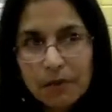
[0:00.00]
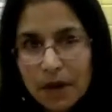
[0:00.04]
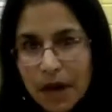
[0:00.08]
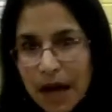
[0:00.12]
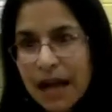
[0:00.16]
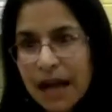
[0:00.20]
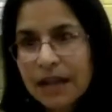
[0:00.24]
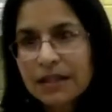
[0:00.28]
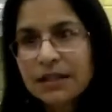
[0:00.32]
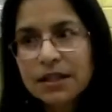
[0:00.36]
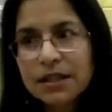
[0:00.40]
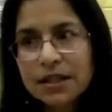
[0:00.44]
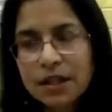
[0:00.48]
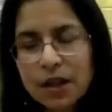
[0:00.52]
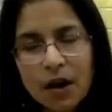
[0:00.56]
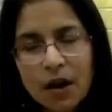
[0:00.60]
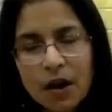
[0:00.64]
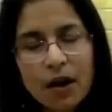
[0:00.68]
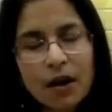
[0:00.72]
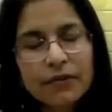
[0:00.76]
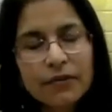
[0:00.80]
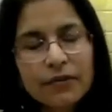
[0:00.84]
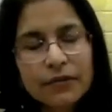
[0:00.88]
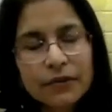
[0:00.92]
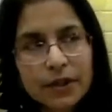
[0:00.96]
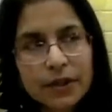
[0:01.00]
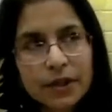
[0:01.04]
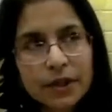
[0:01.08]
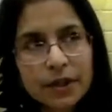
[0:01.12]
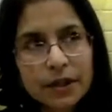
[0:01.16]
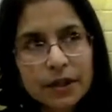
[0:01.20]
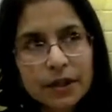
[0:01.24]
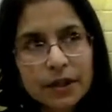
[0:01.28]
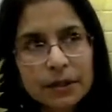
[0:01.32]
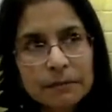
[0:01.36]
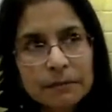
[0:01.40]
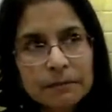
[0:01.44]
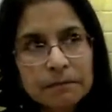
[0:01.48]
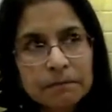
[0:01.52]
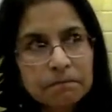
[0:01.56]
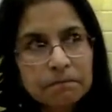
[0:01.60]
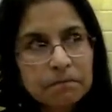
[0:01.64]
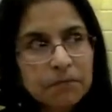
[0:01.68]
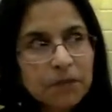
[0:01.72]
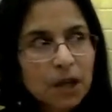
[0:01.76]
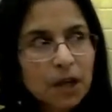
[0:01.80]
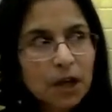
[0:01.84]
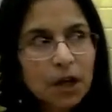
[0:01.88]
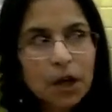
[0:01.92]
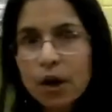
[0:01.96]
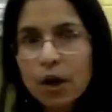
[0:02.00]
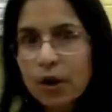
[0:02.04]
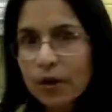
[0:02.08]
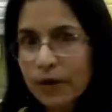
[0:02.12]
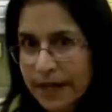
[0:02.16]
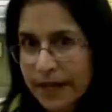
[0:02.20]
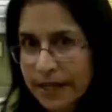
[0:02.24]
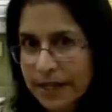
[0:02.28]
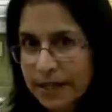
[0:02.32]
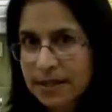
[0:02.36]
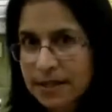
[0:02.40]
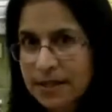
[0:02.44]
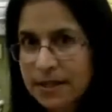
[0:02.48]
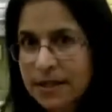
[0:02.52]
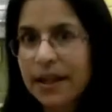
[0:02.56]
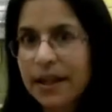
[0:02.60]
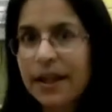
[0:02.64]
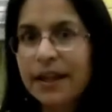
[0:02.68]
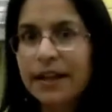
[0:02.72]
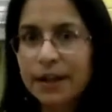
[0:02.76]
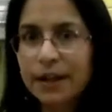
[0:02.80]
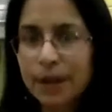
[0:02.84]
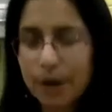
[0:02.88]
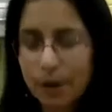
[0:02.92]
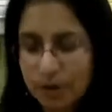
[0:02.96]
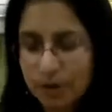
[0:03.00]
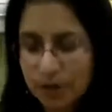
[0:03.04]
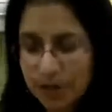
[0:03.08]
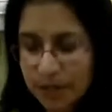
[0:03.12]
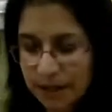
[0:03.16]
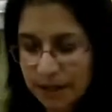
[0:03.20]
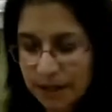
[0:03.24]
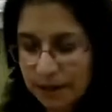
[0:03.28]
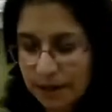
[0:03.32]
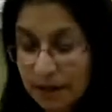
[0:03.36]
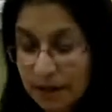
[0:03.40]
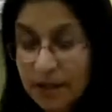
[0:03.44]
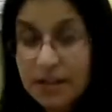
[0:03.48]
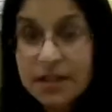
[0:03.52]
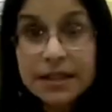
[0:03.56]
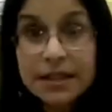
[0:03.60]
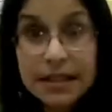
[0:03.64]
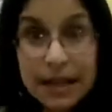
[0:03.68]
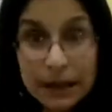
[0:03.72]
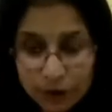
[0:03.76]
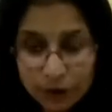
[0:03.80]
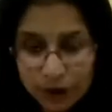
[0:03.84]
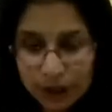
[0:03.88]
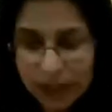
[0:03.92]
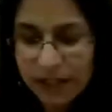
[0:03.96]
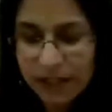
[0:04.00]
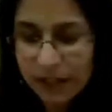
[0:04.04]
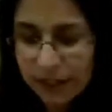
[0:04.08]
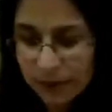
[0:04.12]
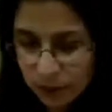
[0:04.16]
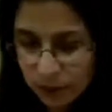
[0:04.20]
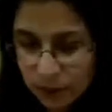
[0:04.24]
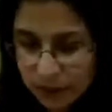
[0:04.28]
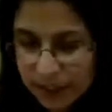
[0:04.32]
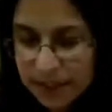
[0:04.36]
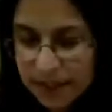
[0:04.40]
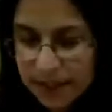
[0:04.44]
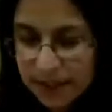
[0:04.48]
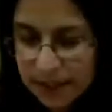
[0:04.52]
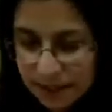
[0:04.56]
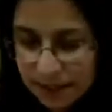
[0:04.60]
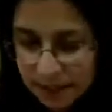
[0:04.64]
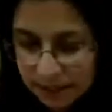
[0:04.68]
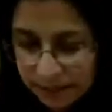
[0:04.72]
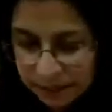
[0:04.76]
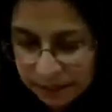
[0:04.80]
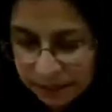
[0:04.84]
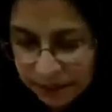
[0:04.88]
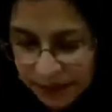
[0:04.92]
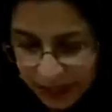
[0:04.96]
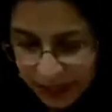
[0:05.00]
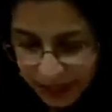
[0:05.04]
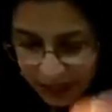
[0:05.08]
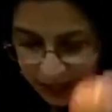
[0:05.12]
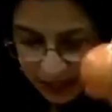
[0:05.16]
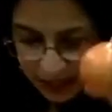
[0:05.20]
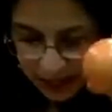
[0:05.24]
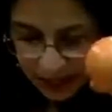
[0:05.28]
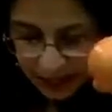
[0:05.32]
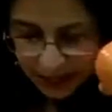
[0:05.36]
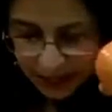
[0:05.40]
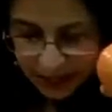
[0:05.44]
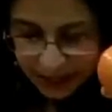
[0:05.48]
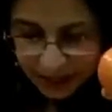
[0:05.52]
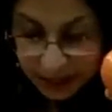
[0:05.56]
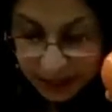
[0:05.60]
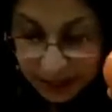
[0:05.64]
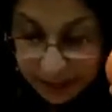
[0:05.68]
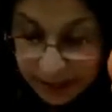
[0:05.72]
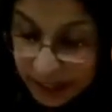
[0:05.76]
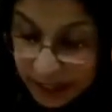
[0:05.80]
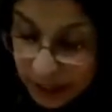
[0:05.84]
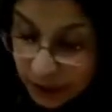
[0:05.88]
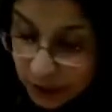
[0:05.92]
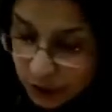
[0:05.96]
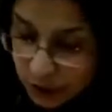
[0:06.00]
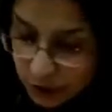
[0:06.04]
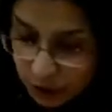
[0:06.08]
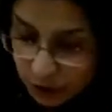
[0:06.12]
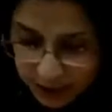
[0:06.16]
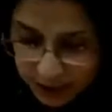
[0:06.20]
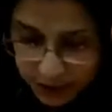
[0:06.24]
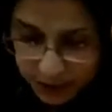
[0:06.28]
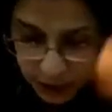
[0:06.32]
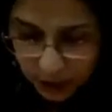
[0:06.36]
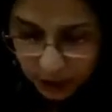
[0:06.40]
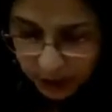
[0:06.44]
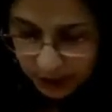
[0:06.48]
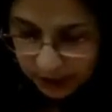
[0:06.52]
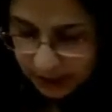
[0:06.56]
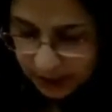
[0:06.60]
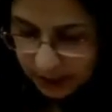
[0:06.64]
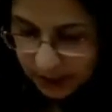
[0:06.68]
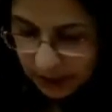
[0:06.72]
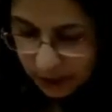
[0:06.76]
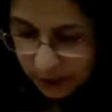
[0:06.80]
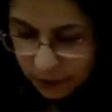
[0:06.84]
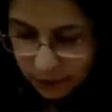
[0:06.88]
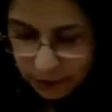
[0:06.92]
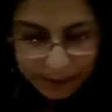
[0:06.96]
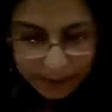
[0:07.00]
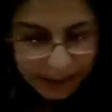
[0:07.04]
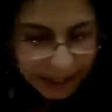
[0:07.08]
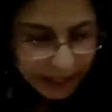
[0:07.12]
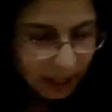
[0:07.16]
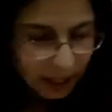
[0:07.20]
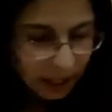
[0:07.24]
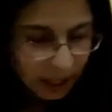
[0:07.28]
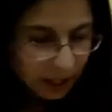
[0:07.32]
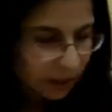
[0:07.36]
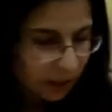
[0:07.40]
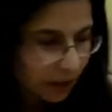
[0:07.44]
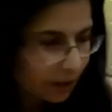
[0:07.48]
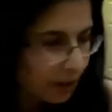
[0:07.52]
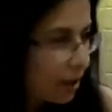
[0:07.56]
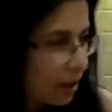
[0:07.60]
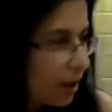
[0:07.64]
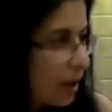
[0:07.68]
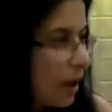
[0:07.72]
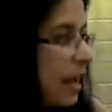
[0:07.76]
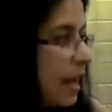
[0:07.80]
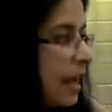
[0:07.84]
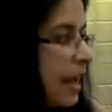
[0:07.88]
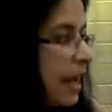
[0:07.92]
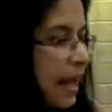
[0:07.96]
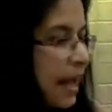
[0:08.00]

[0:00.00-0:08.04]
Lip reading: lots of the curries it goes in, South Indian ones. And tomatoes, green chilies are from my garden.